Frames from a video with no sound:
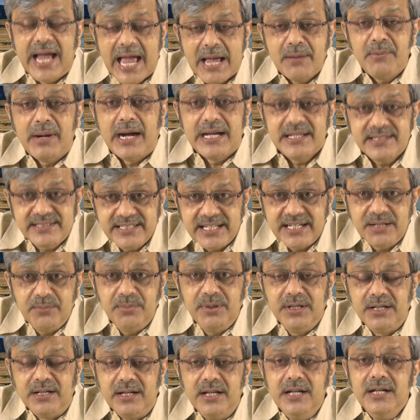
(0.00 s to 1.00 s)
I am
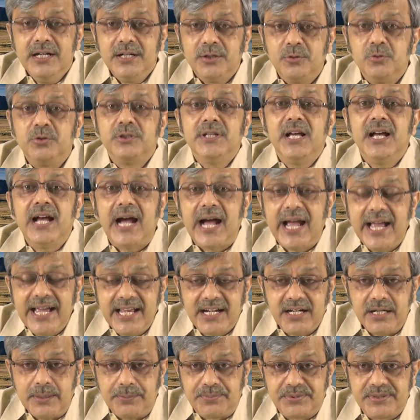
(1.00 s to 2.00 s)
answerable to the
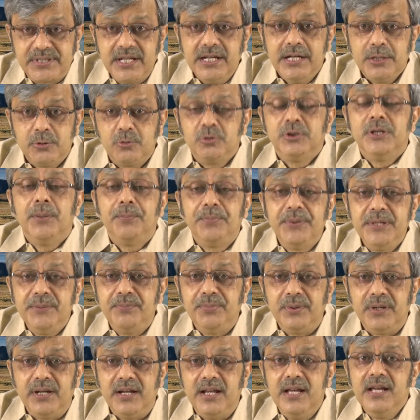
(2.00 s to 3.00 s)
higher ups, to the
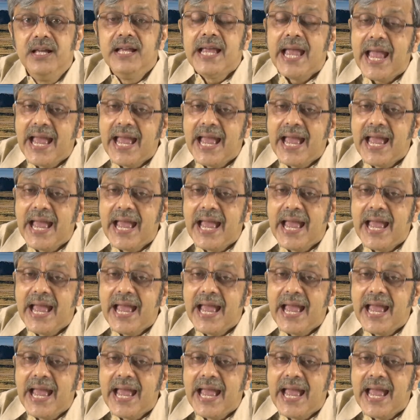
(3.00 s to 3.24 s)
people.